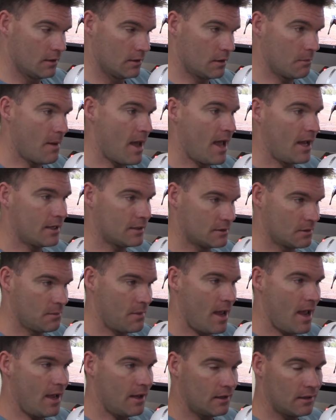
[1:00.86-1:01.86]
the Mac as a
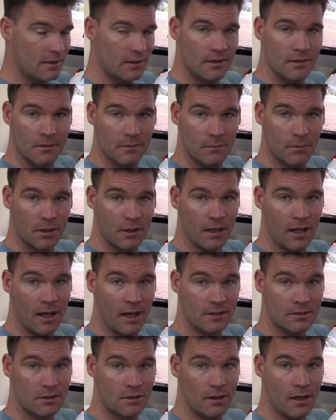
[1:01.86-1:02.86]
Mac, but I
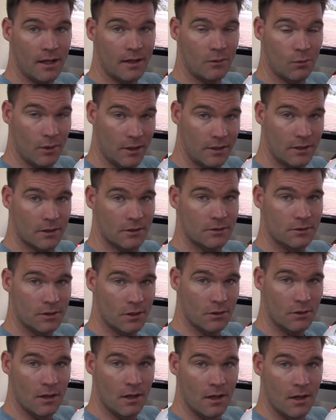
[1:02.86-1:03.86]
also like Windows.
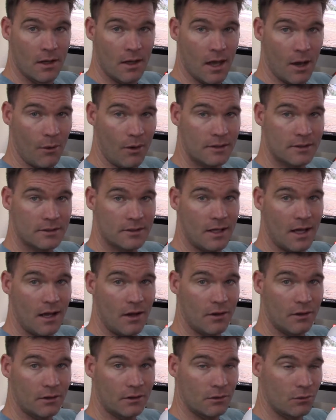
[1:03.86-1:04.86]
So I wanted to see
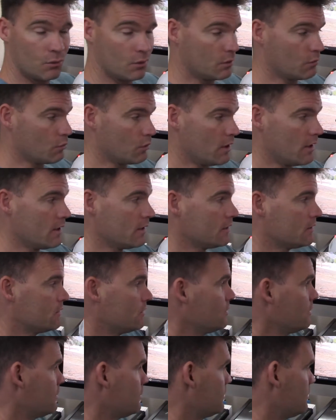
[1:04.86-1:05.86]
how it would run, and
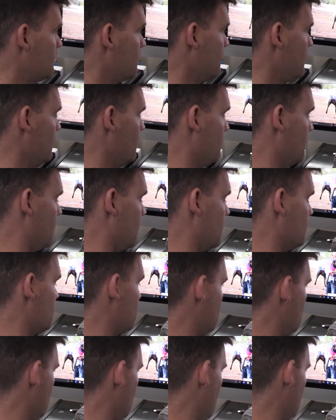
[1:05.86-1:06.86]
as you can see, I mean,
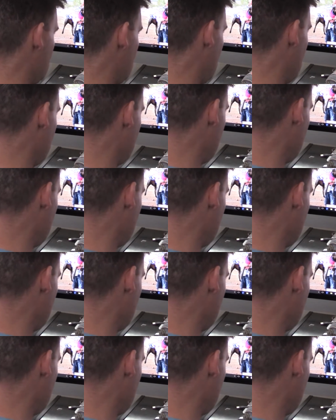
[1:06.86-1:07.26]
it's it's on